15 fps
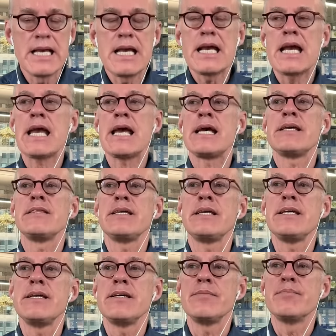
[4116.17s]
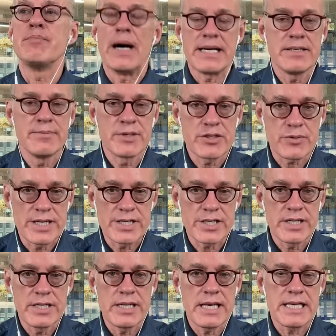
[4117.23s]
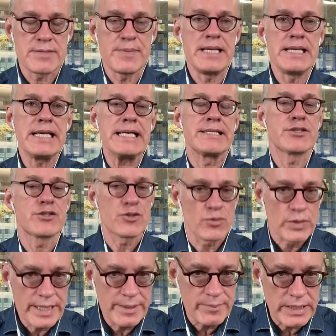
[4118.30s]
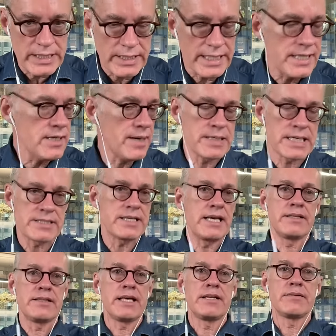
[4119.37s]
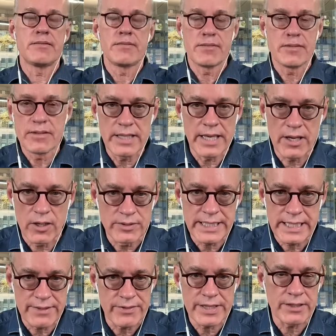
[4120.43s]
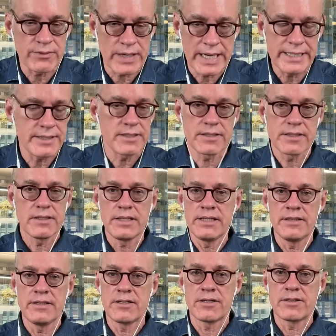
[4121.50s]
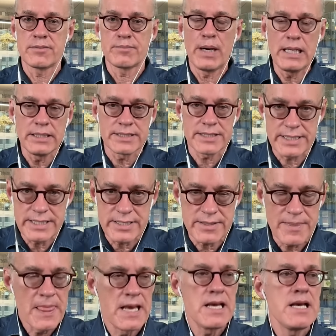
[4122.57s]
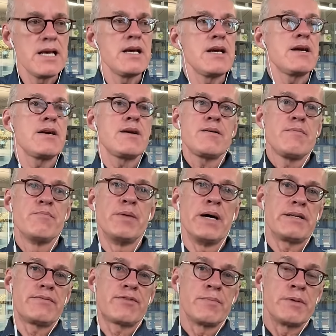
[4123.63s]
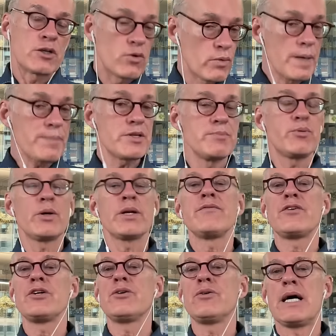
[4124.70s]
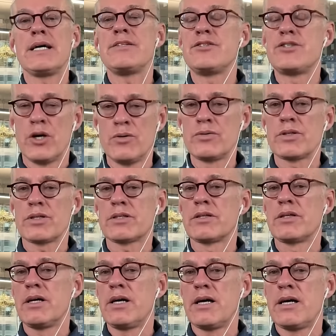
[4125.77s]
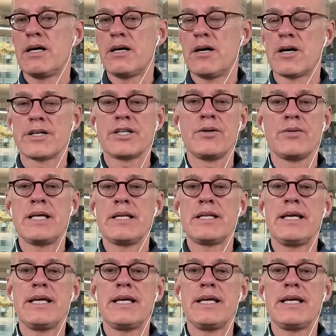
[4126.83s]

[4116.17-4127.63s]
Hmm. And the Biden administration has been extremely clean. I'm not saying that they all did everything right in their policies. But from a corruption point of view, I don't uh, argue that